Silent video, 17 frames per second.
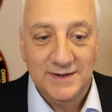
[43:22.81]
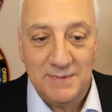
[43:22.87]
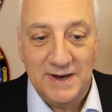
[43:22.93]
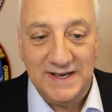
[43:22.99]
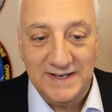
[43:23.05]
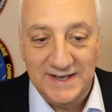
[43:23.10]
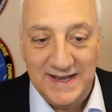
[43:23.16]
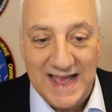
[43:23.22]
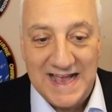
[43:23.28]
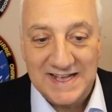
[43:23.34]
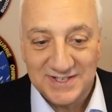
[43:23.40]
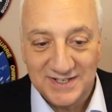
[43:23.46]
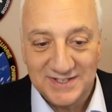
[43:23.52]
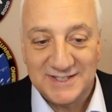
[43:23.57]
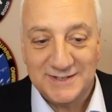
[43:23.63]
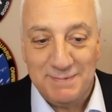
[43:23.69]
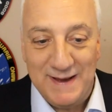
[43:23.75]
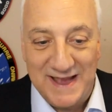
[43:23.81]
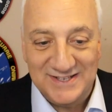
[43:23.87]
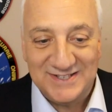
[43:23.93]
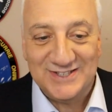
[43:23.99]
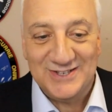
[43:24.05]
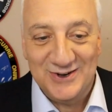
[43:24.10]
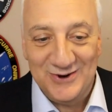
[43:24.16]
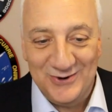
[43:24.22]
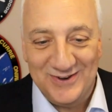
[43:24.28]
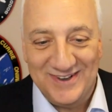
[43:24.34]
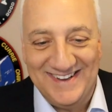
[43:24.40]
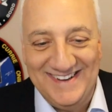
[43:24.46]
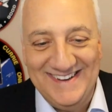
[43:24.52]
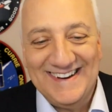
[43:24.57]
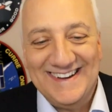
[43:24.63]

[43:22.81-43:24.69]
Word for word: my NASA suit